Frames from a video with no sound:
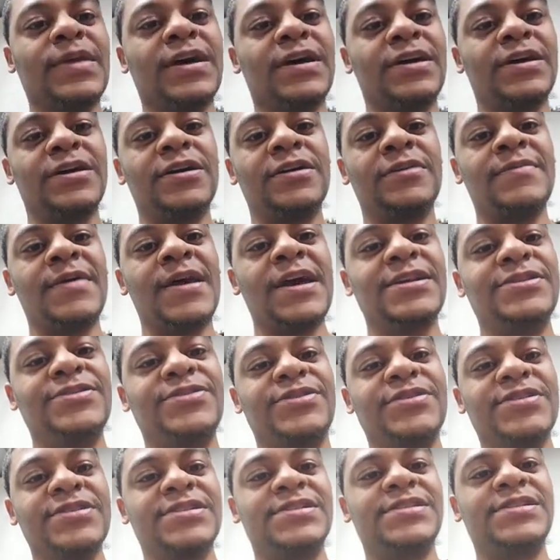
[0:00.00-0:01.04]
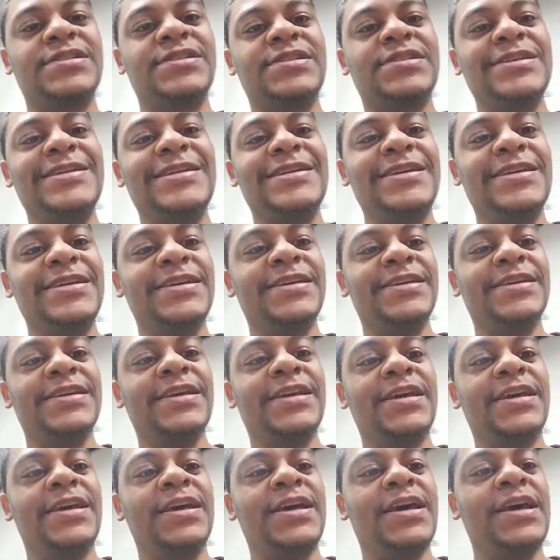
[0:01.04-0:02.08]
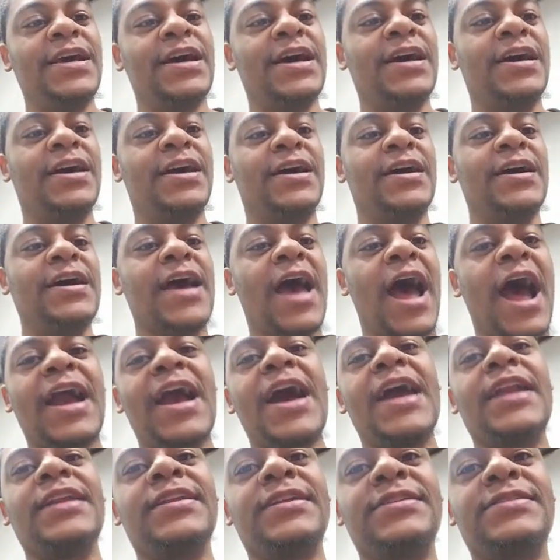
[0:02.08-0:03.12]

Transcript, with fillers: As you can see, I got